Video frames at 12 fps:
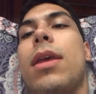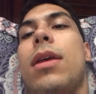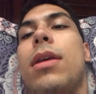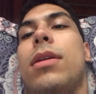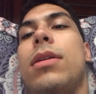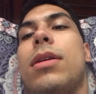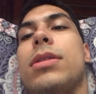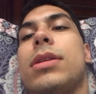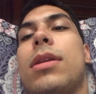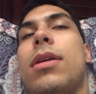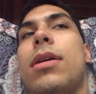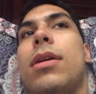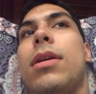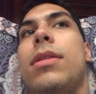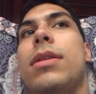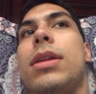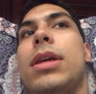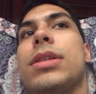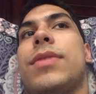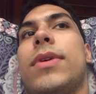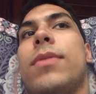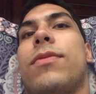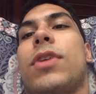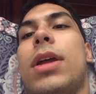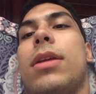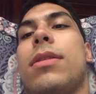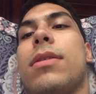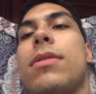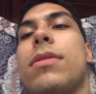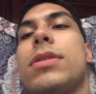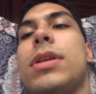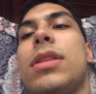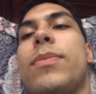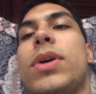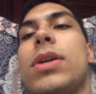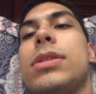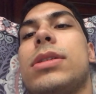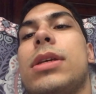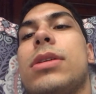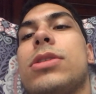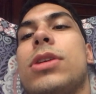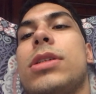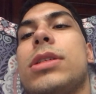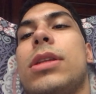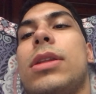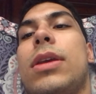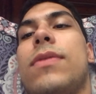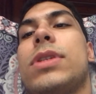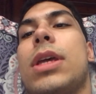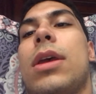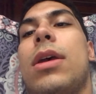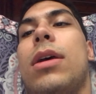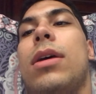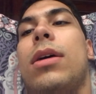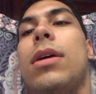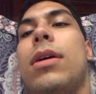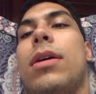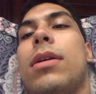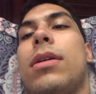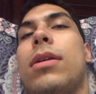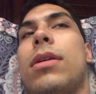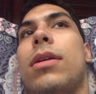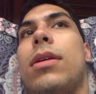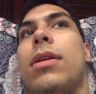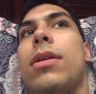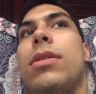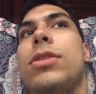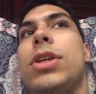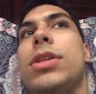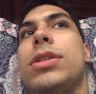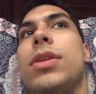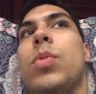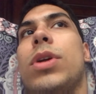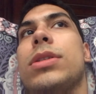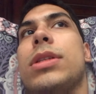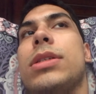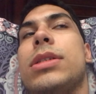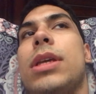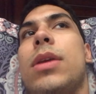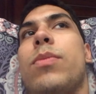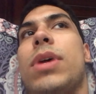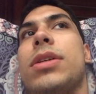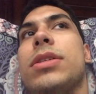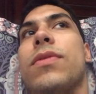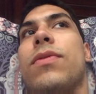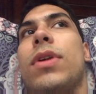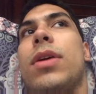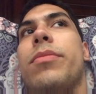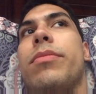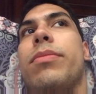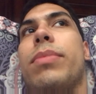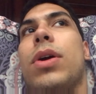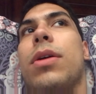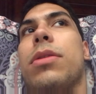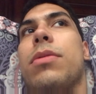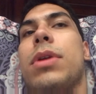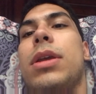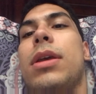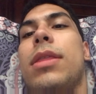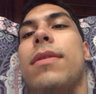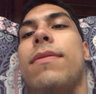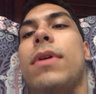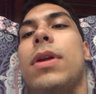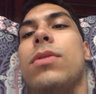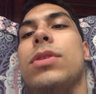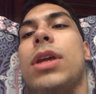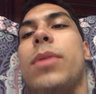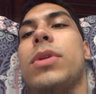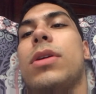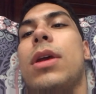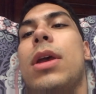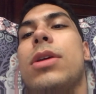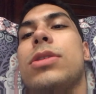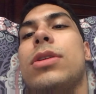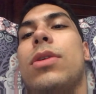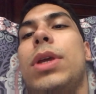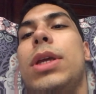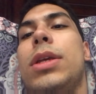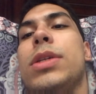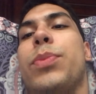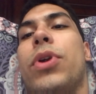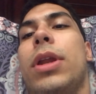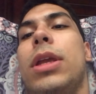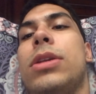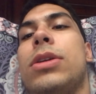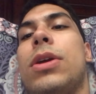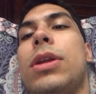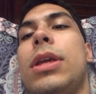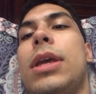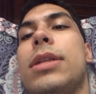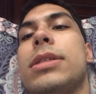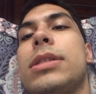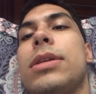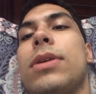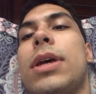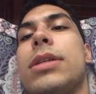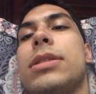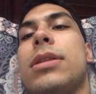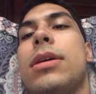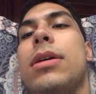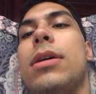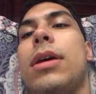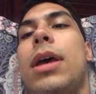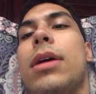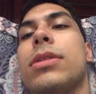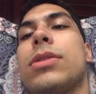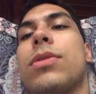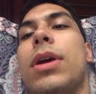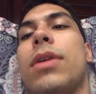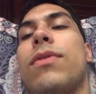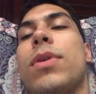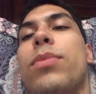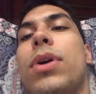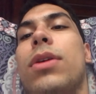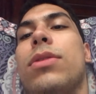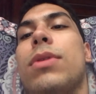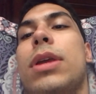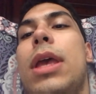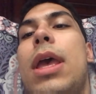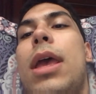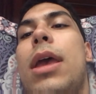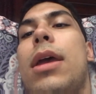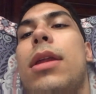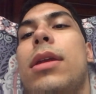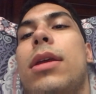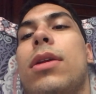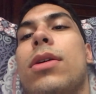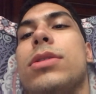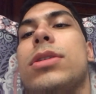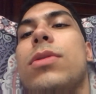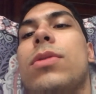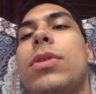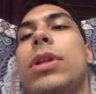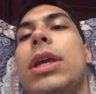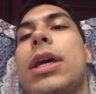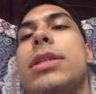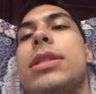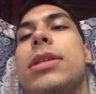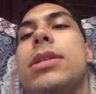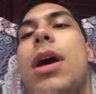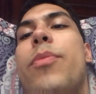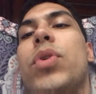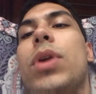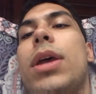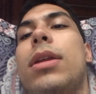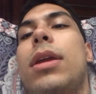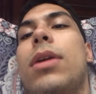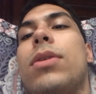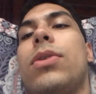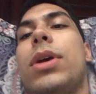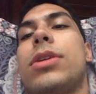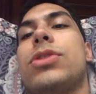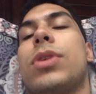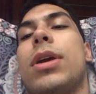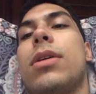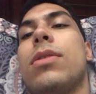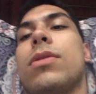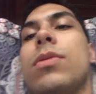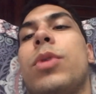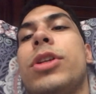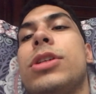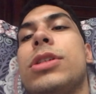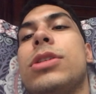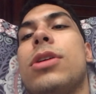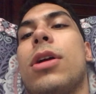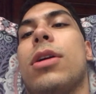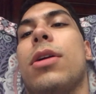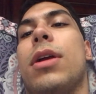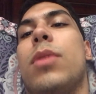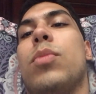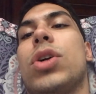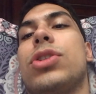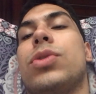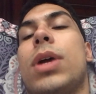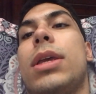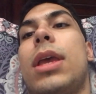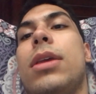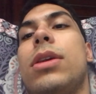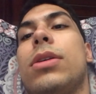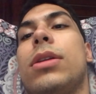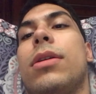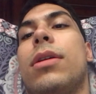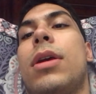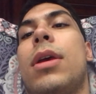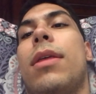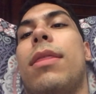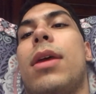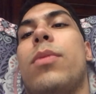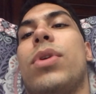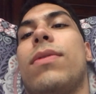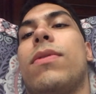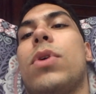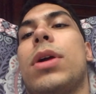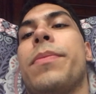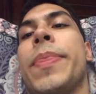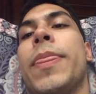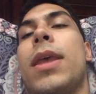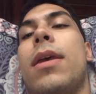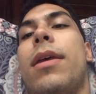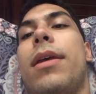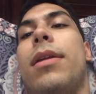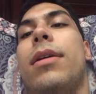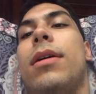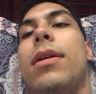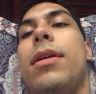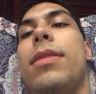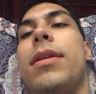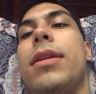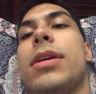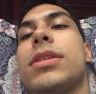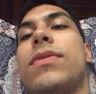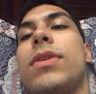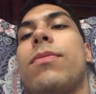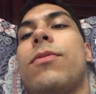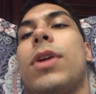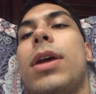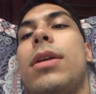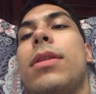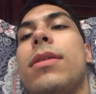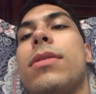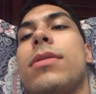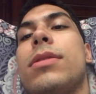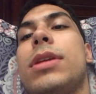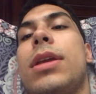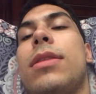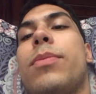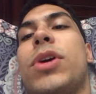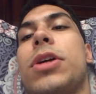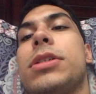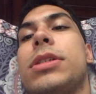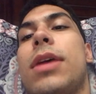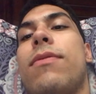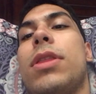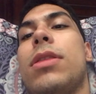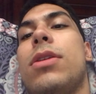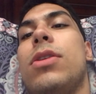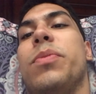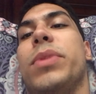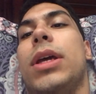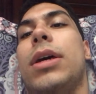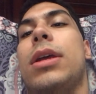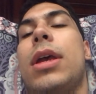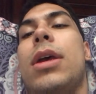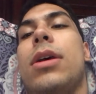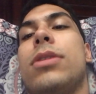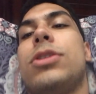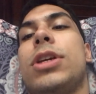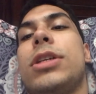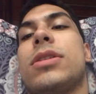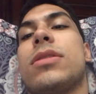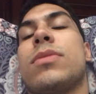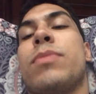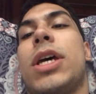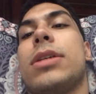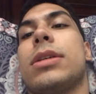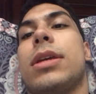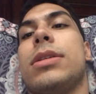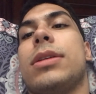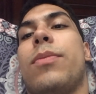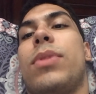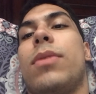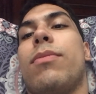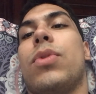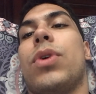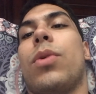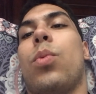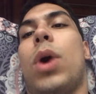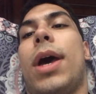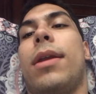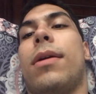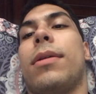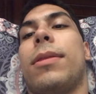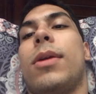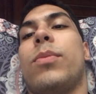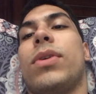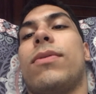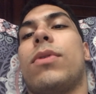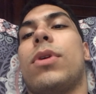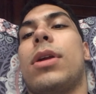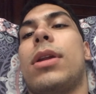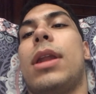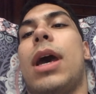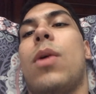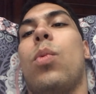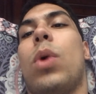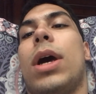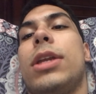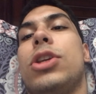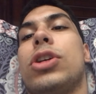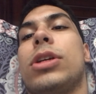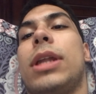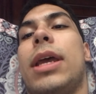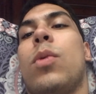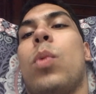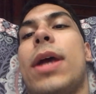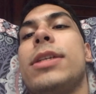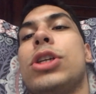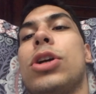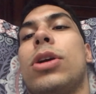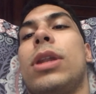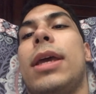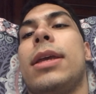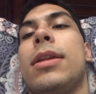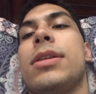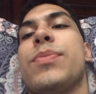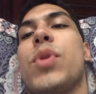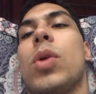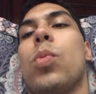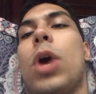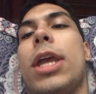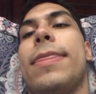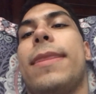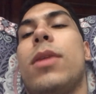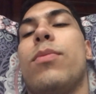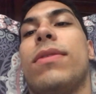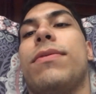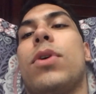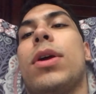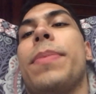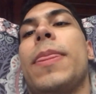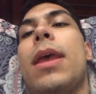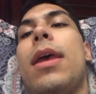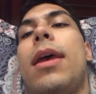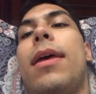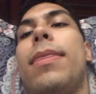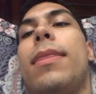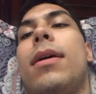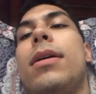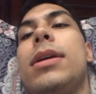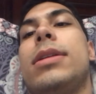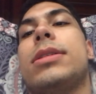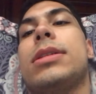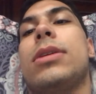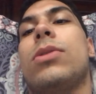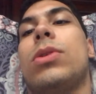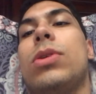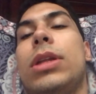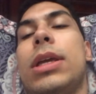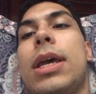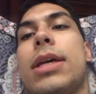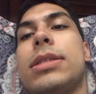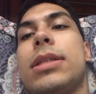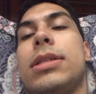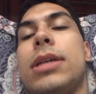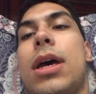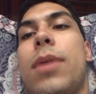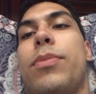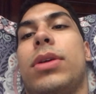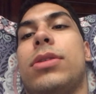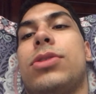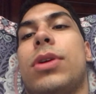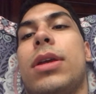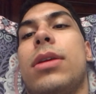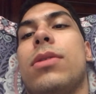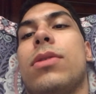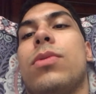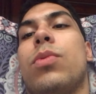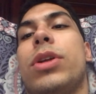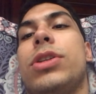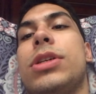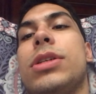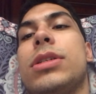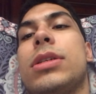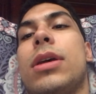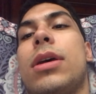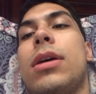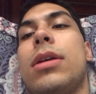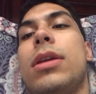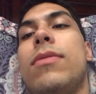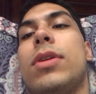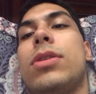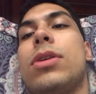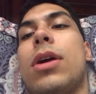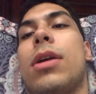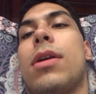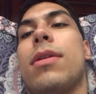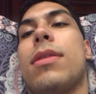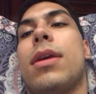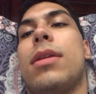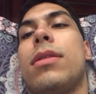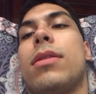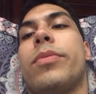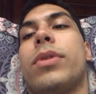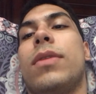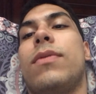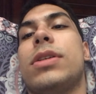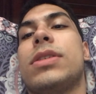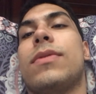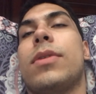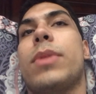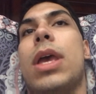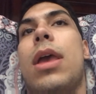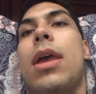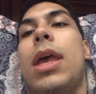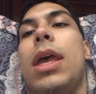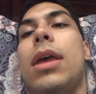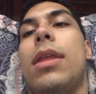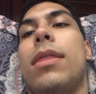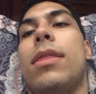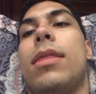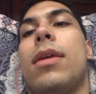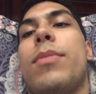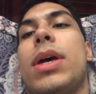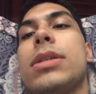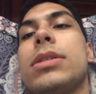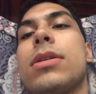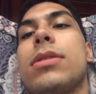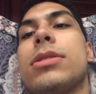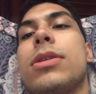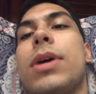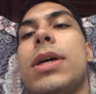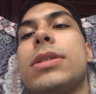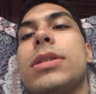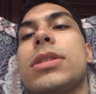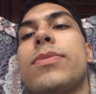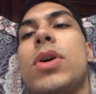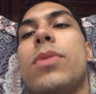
Yes, and in the next film, Friday the 13th, Part 6, Jason Lives, Jason wears the same mask from Part 3 and the final chapter, so it is pretty dirty and still has the axe crack from Part 3, and it also only has the top red arrowhead triangle, which is darker and more triangular than before. And in the next film, Friday the 13th, Part 7, The New Blood, Jason's mask is a bit more wider than before. Not wider like whiter, like it is more white than before. And it still only has the top triangle, which is even darker than in the previous film. And the mask also has a small